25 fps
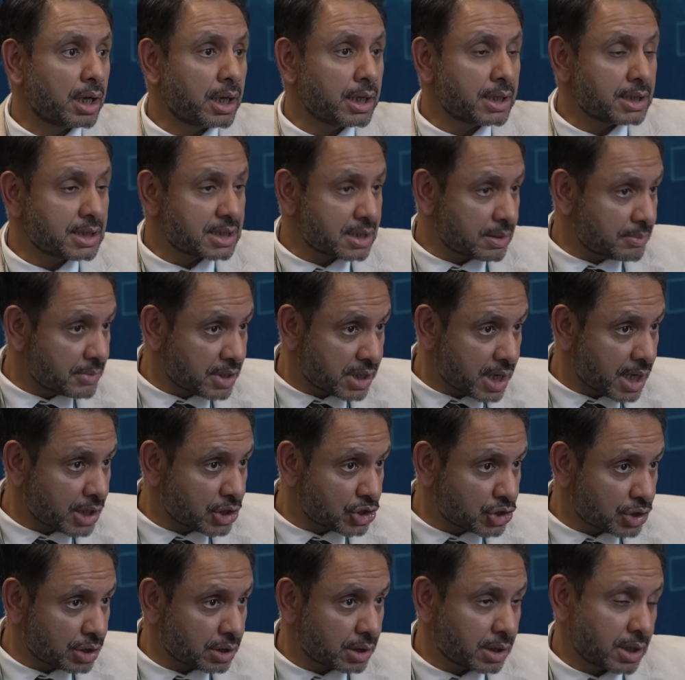
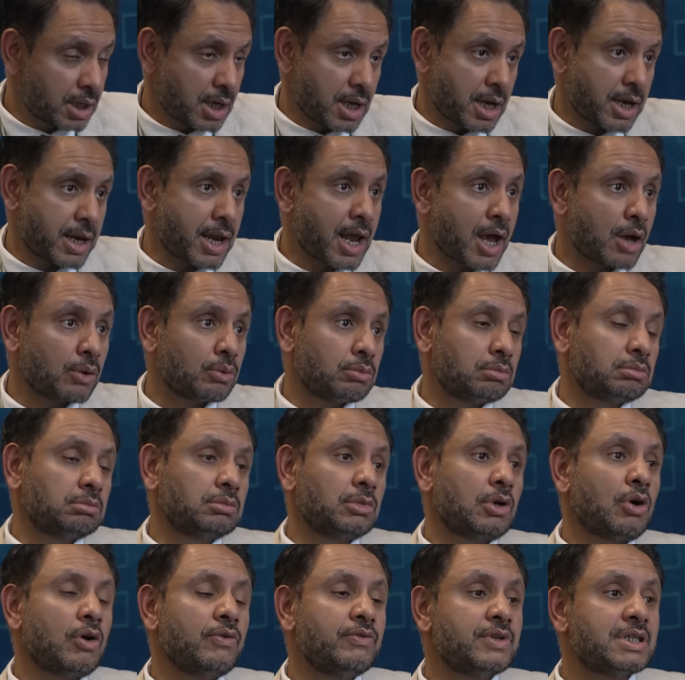intimidation. Now,
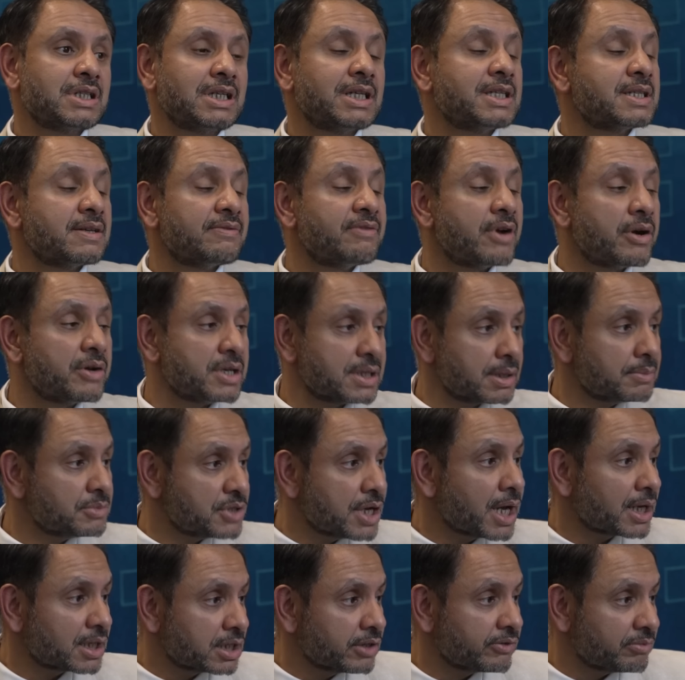obviously, it's a very
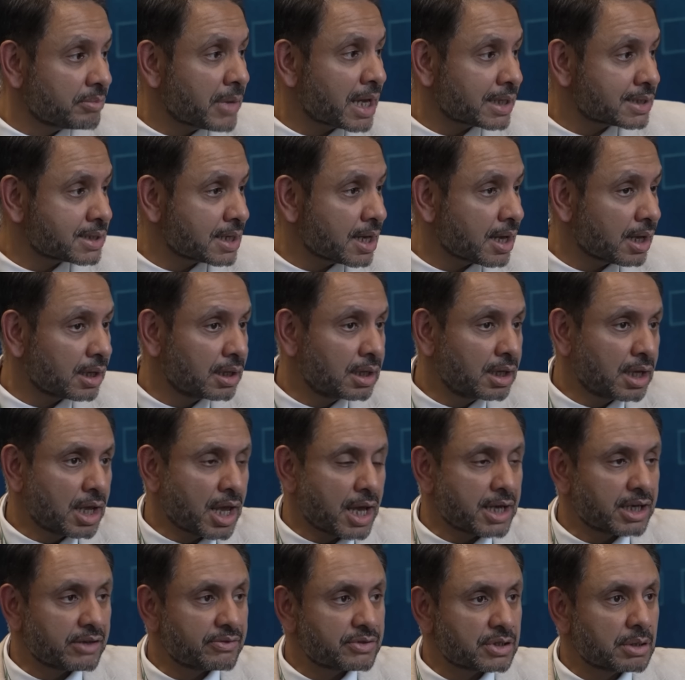subjective matter.
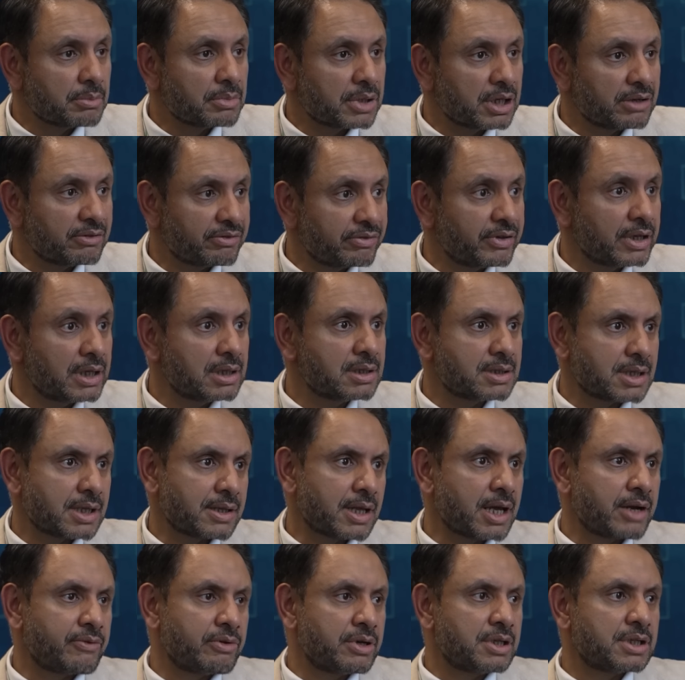And if somebody feels that
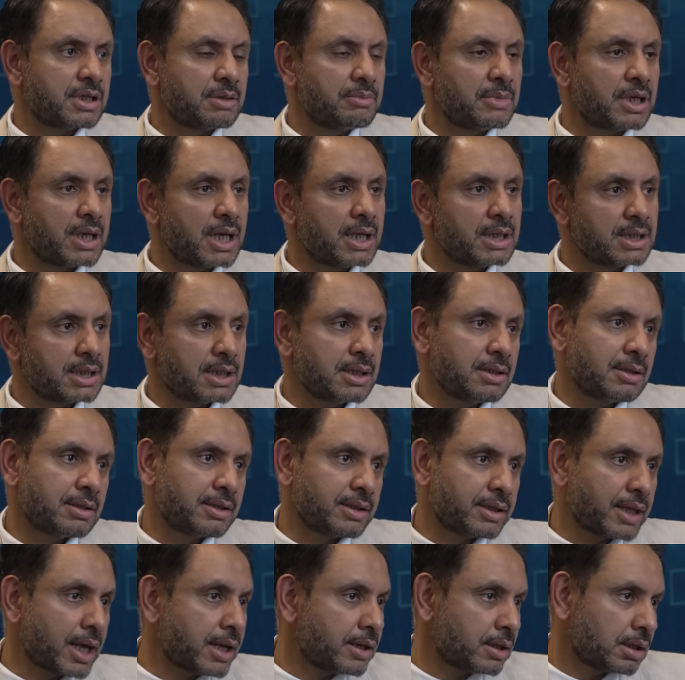they're intimidated,
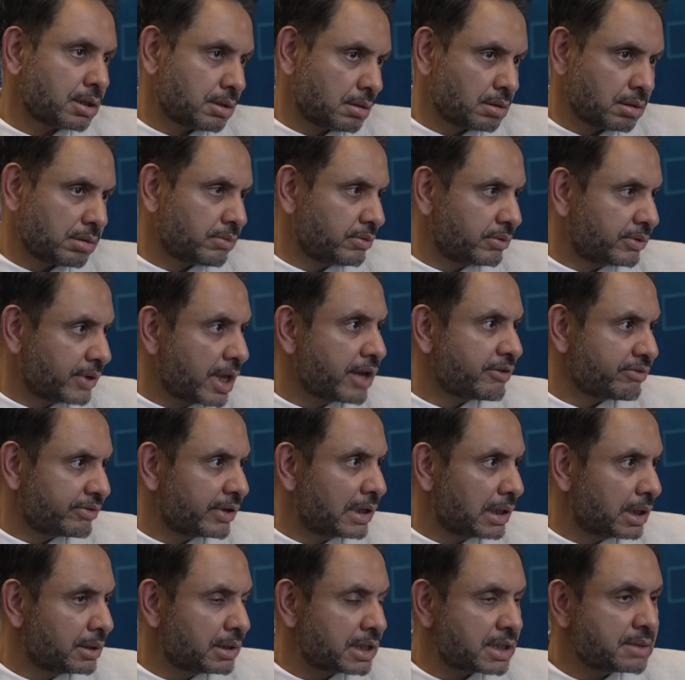then they
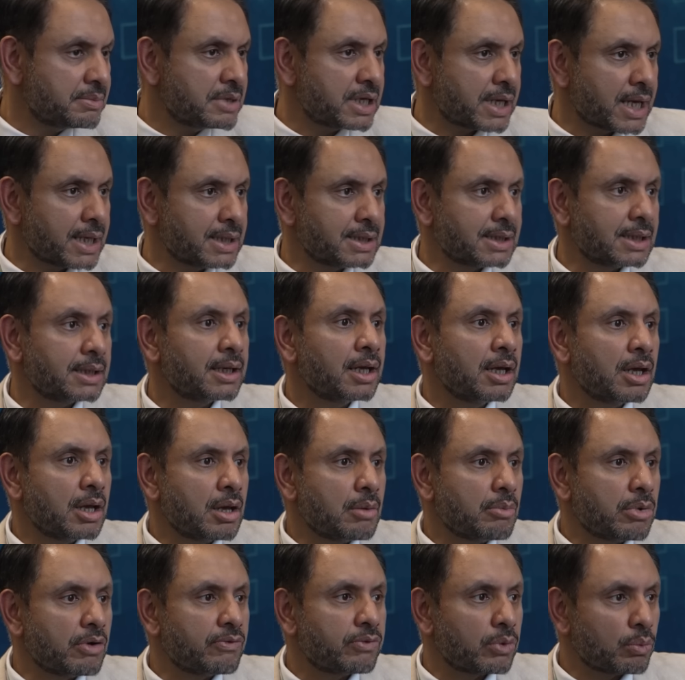feel intimidated.
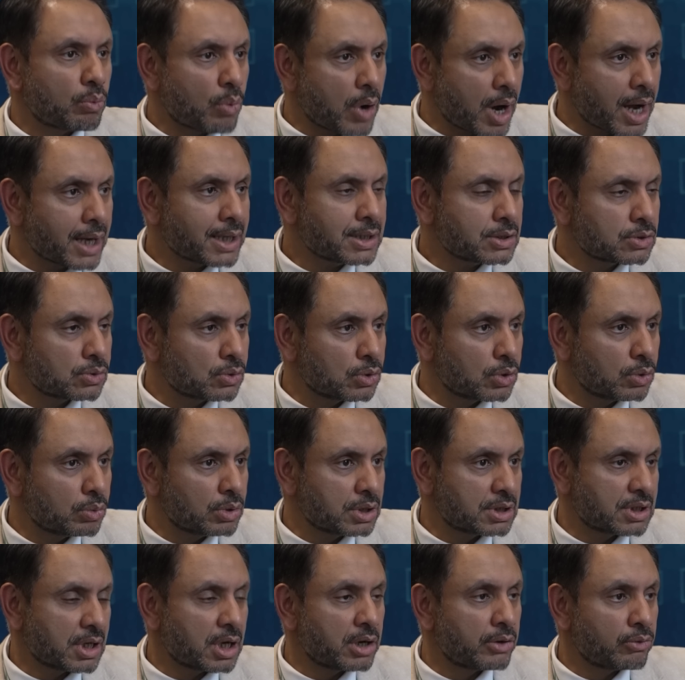But from what I saw
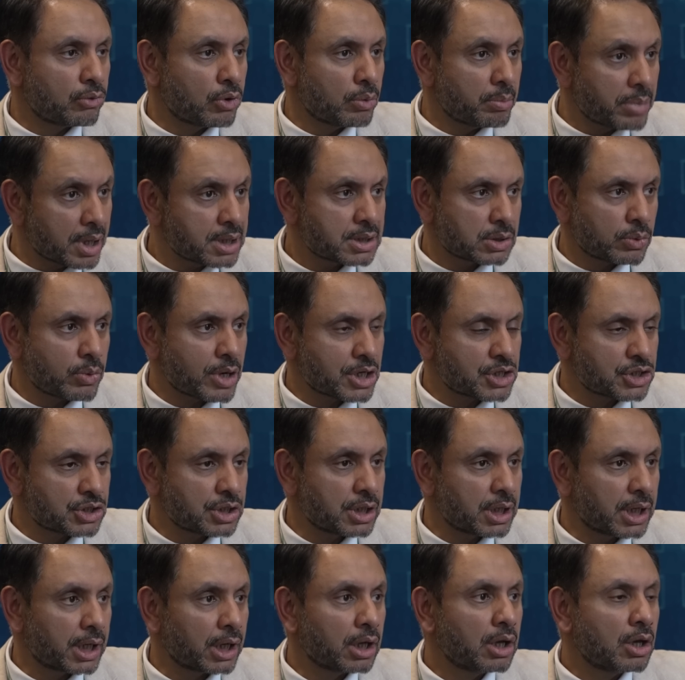was a robust
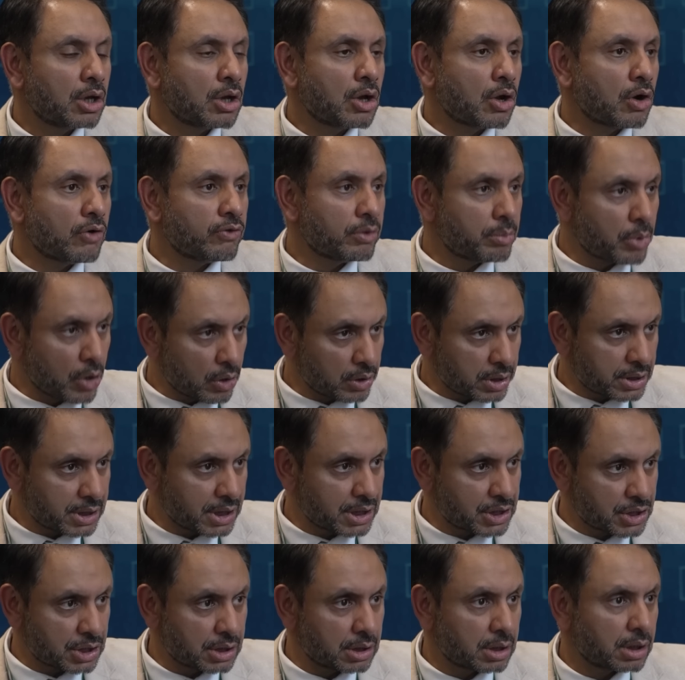questioning of a
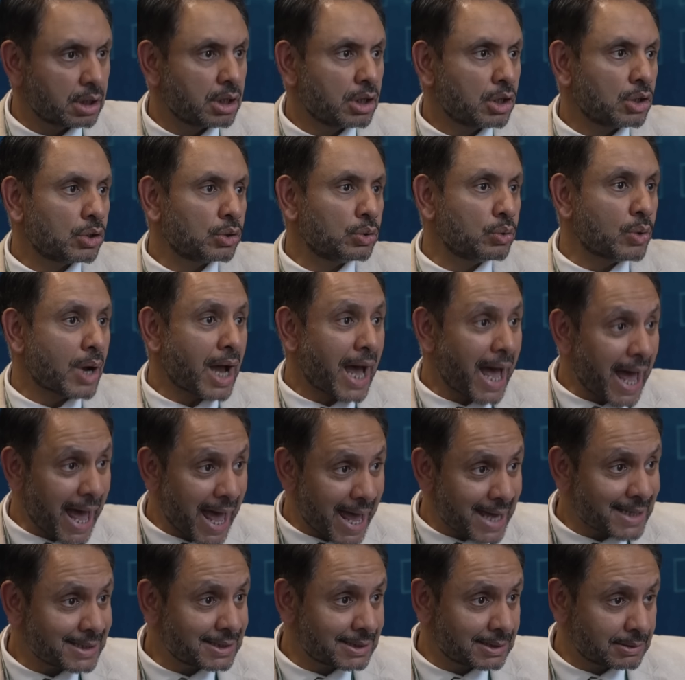politician who
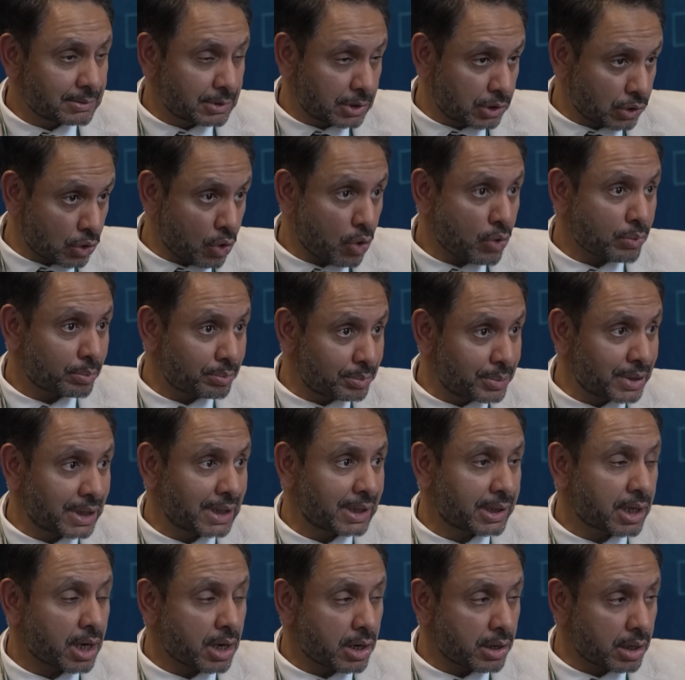had not
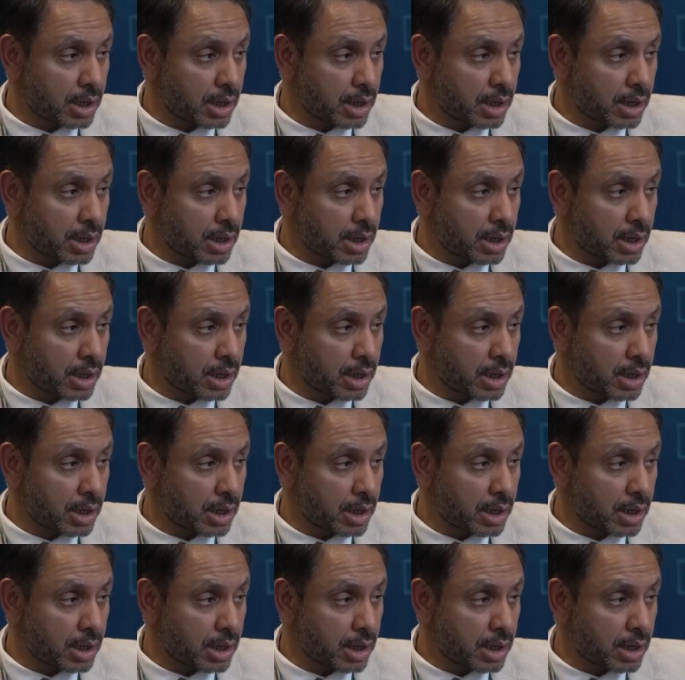been,